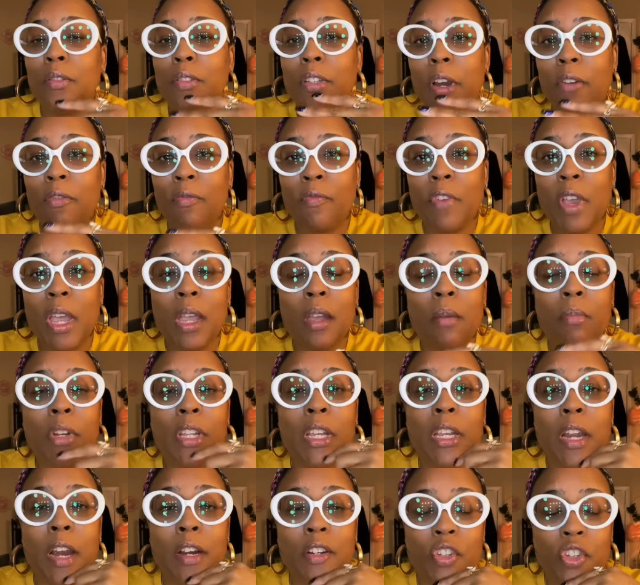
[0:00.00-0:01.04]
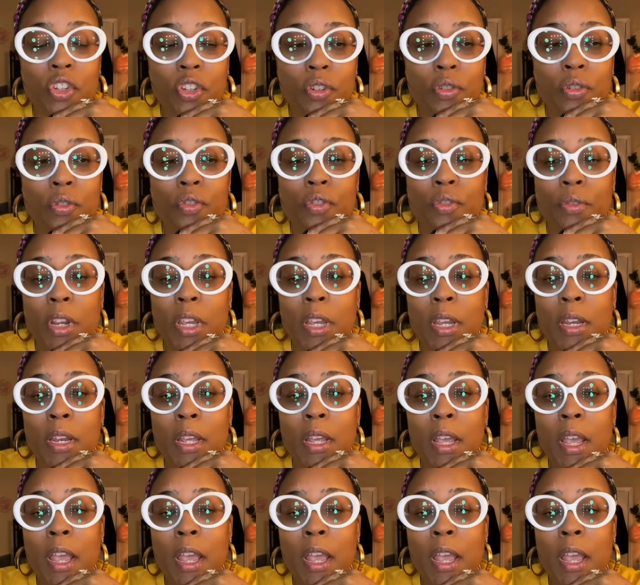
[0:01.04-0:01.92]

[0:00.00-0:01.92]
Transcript: our family, our children,